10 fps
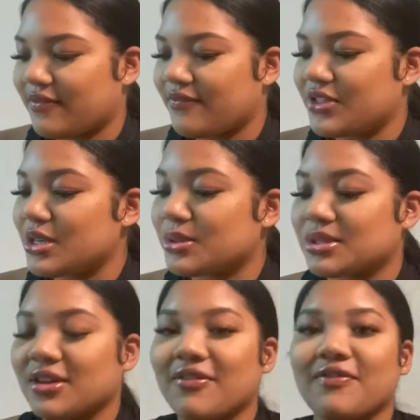this was
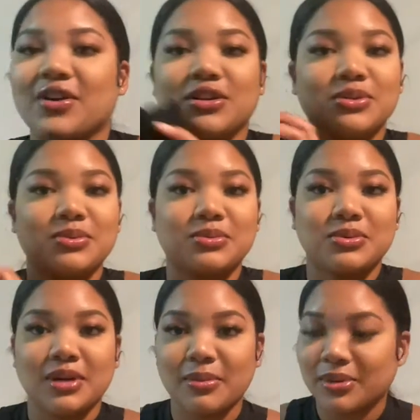the first
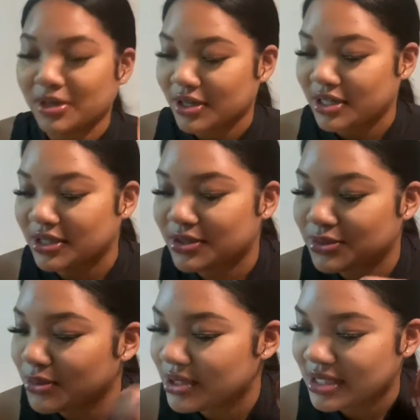swimsuit I put on as
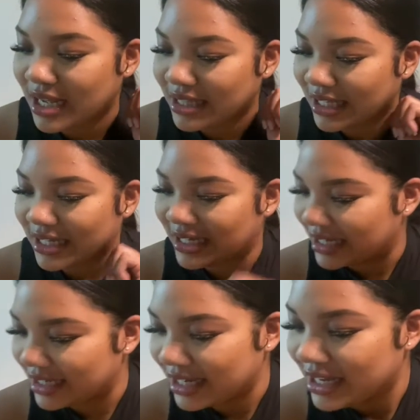soon as I
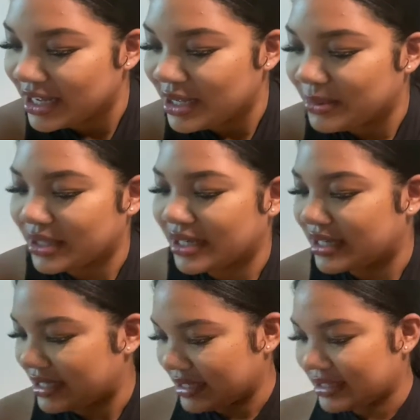landed
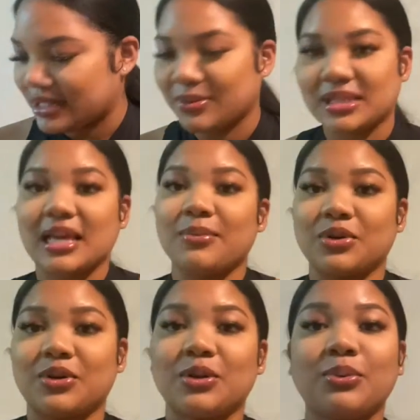because it was time to
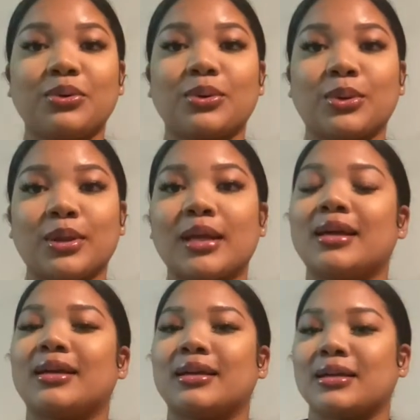go to the pool.
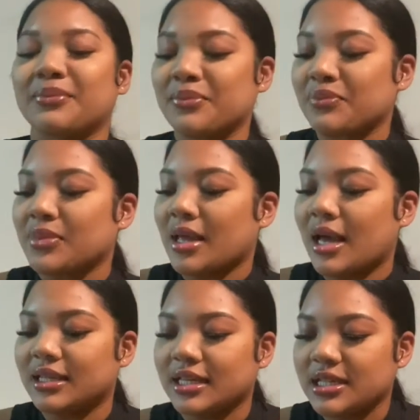And
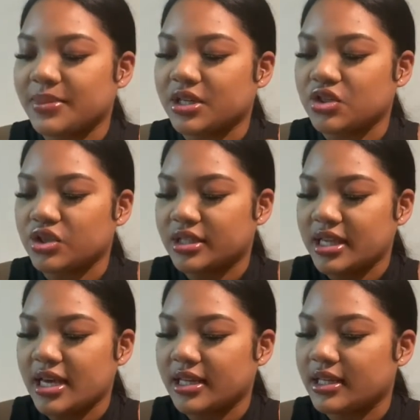I liked it because you could
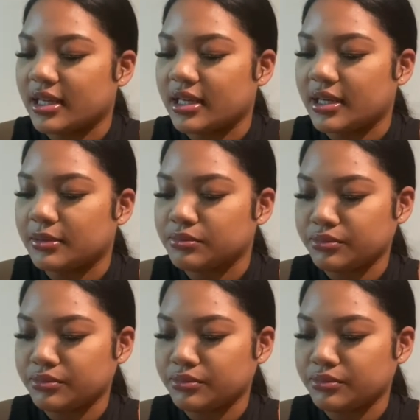take the